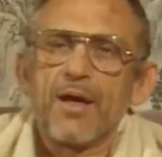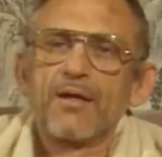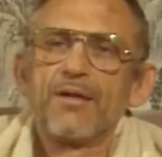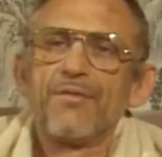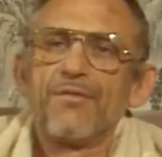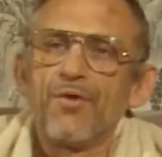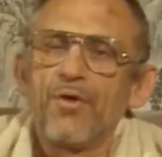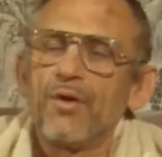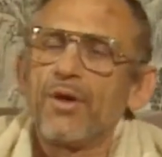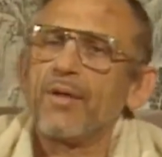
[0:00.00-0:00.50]
a
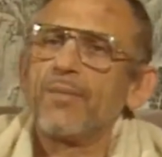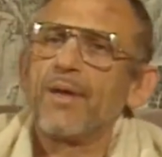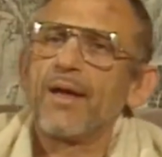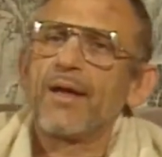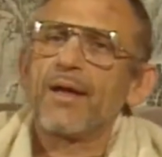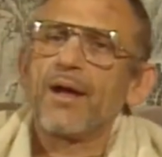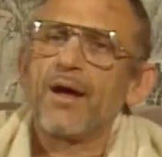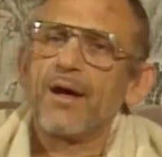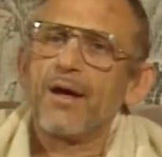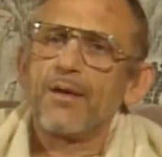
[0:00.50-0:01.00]
devotee may
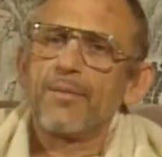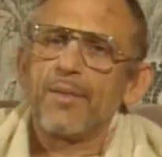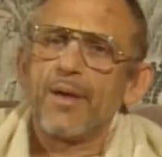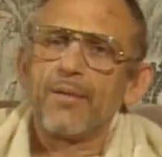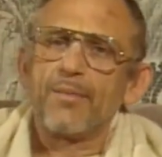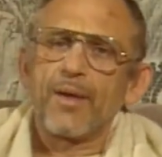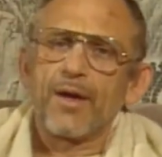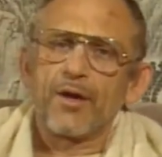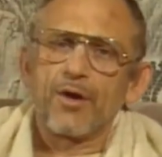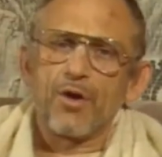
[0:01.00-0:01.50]
come
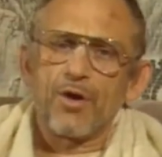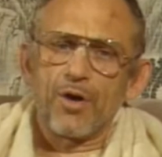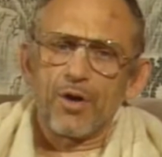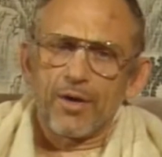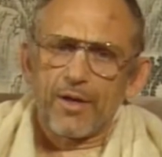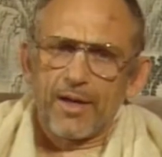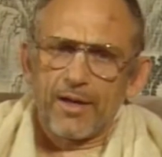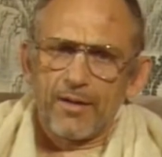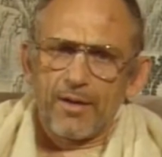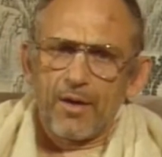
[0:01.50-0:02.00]
and may go
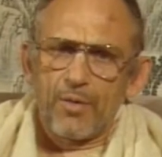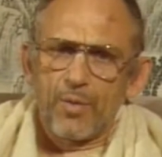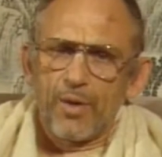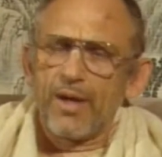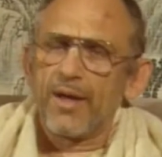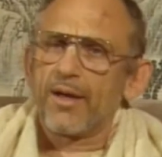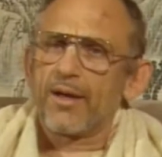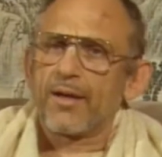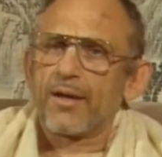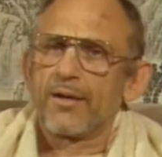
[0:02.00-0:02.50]

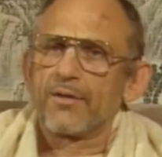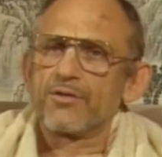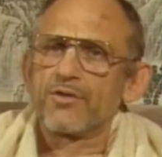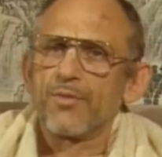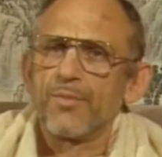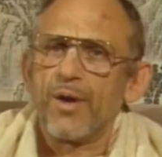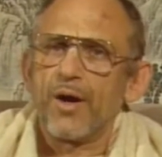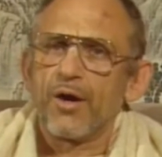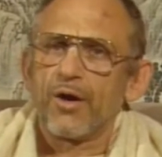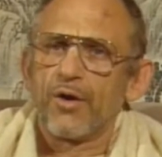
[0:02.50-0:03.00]
away again
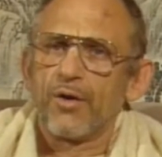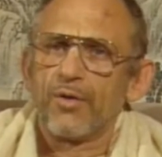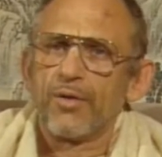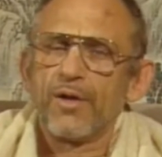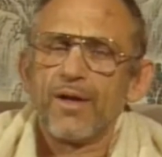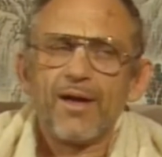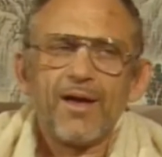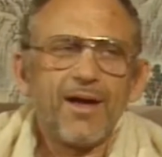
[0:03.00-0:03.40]
tomorrow.